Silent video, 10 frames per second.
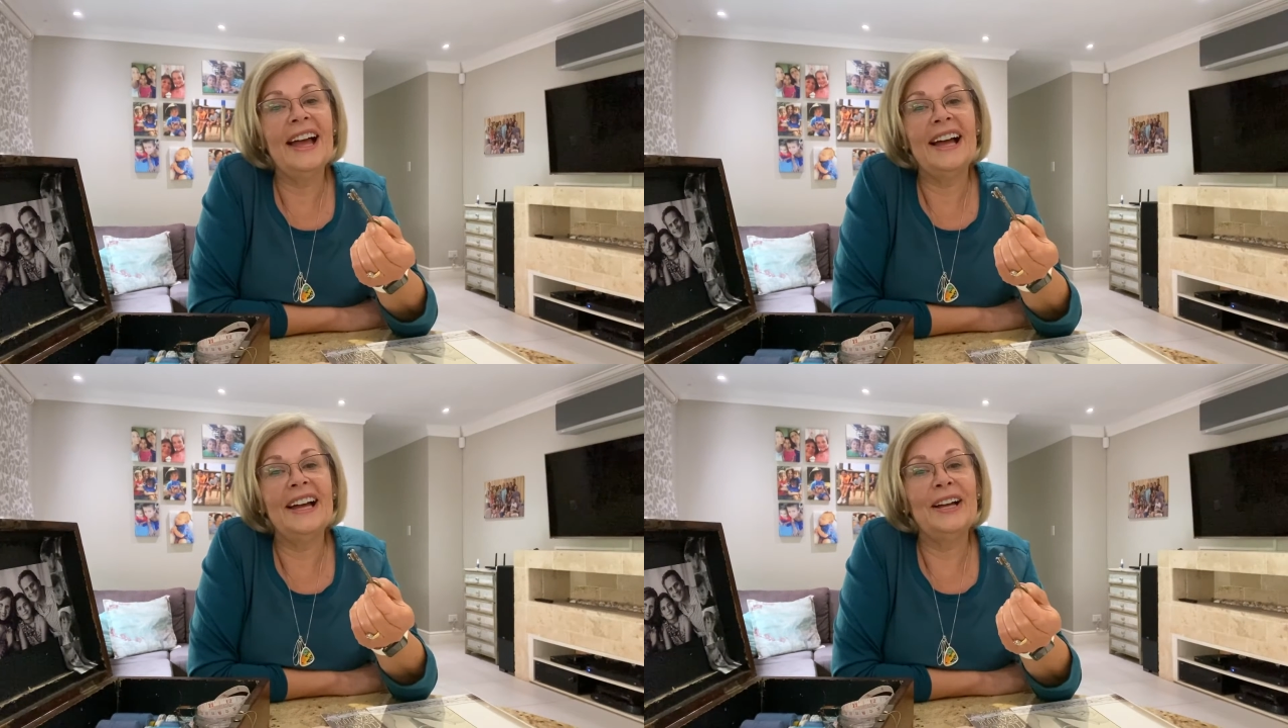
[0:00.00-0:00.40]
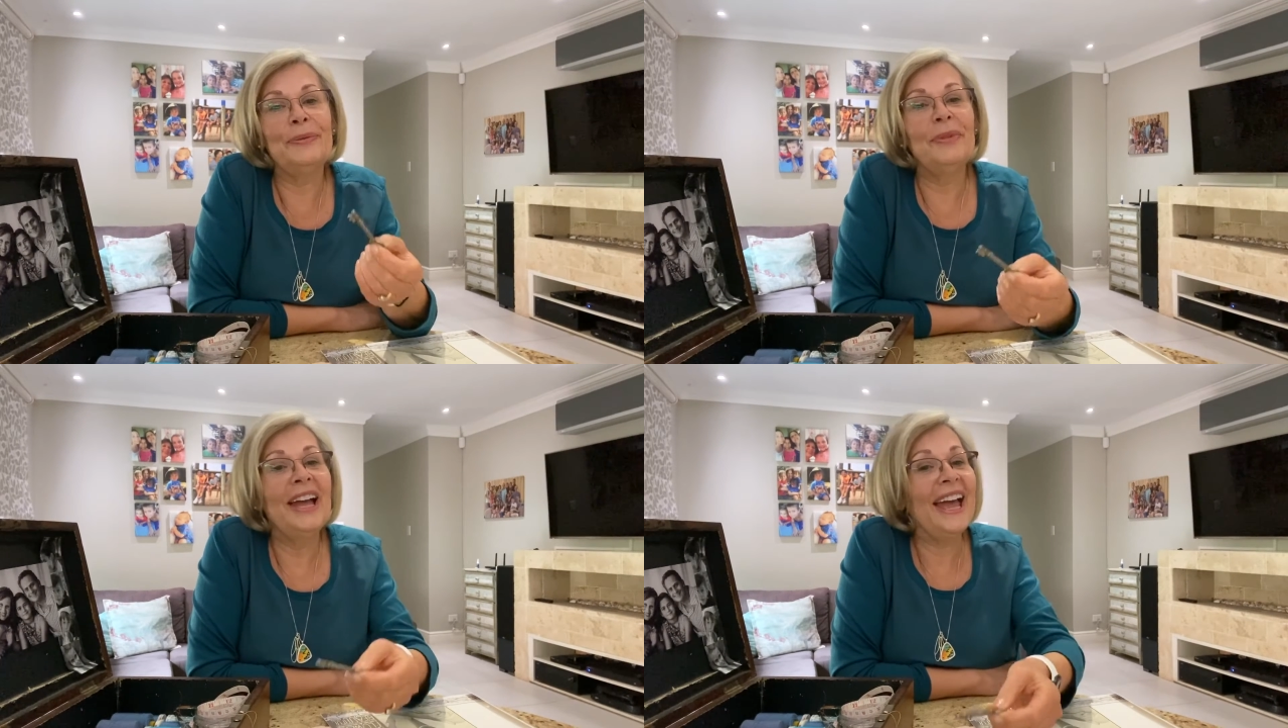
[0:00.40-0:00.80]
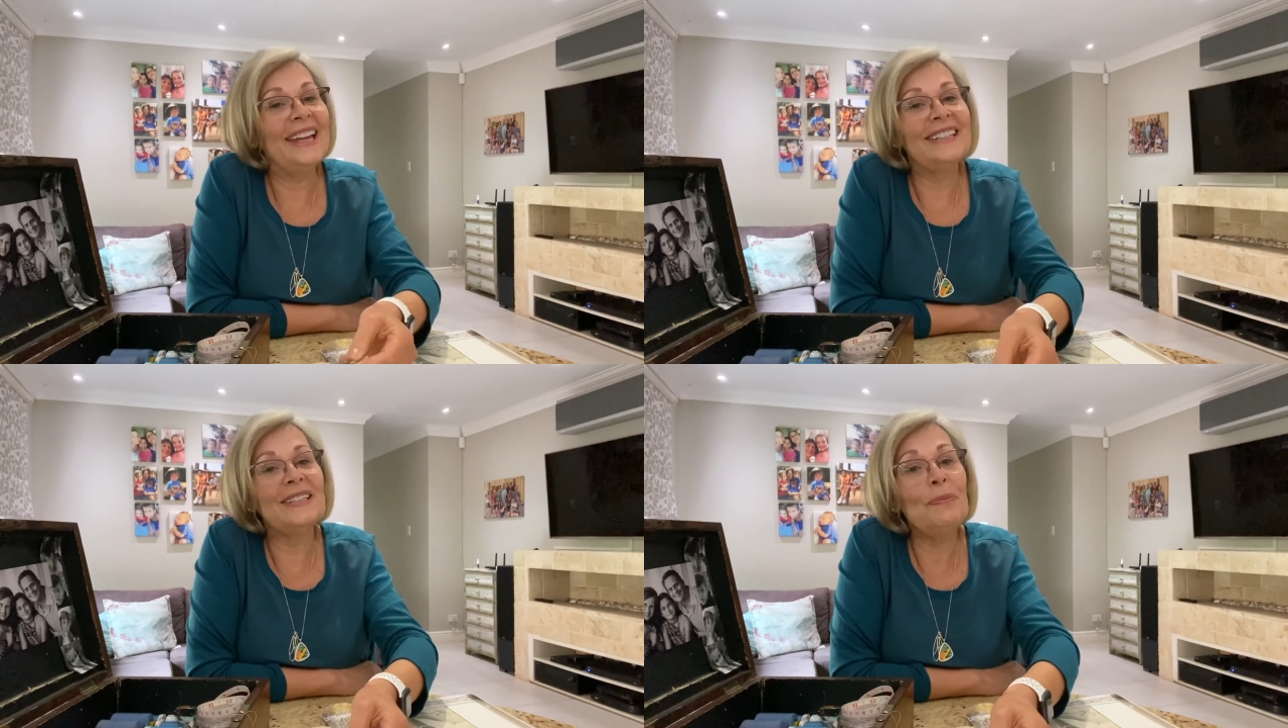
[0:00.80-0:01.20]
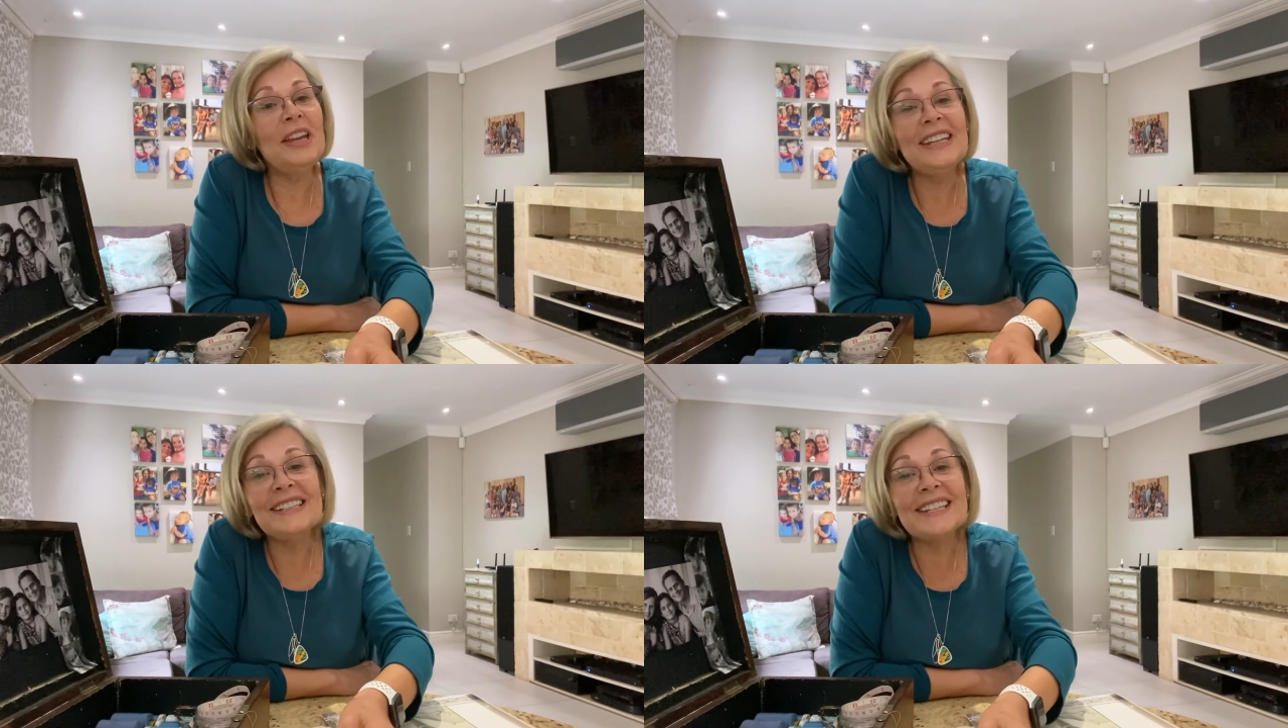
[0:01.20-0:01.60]
And
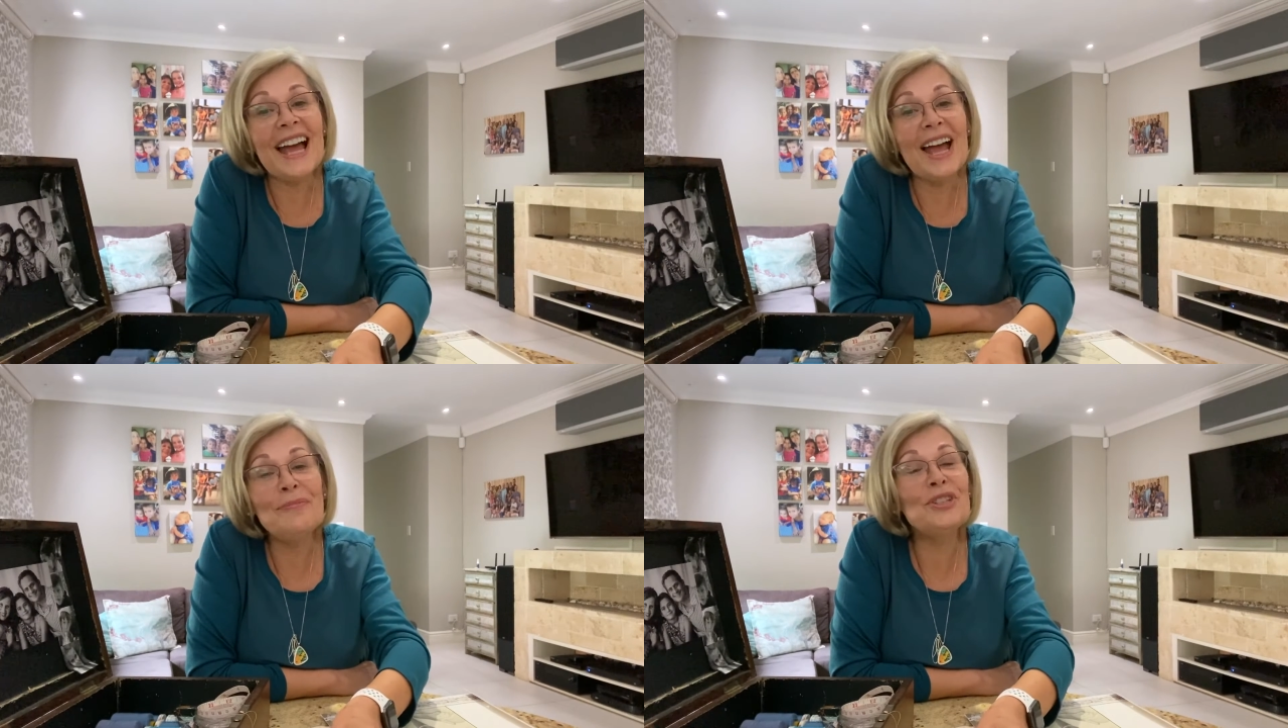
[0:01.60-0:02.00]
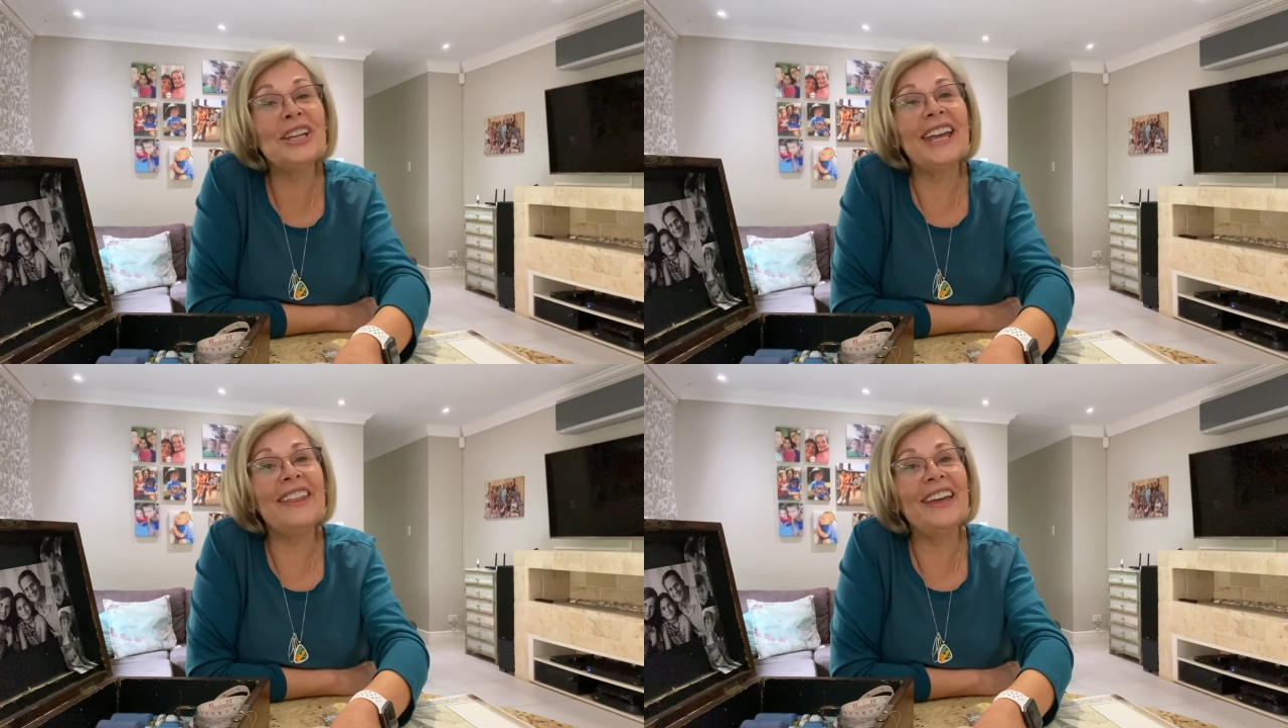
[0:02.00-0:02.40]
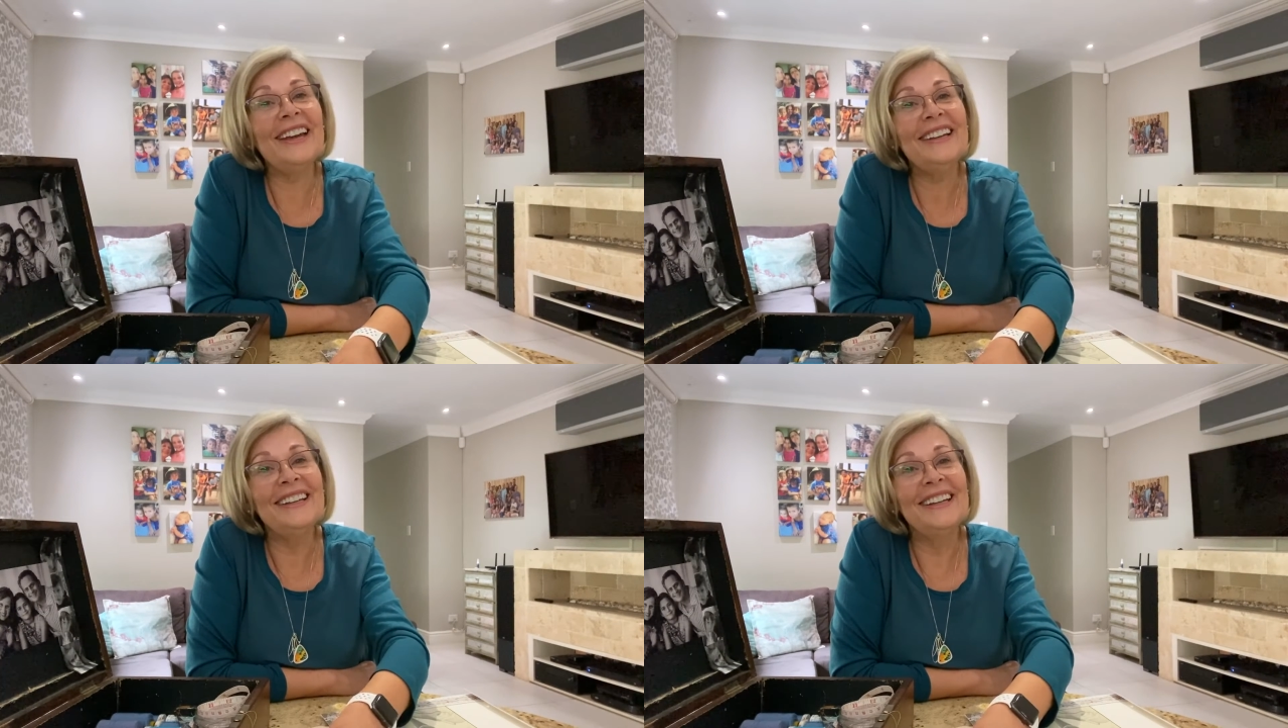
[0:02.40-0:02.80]
spending time together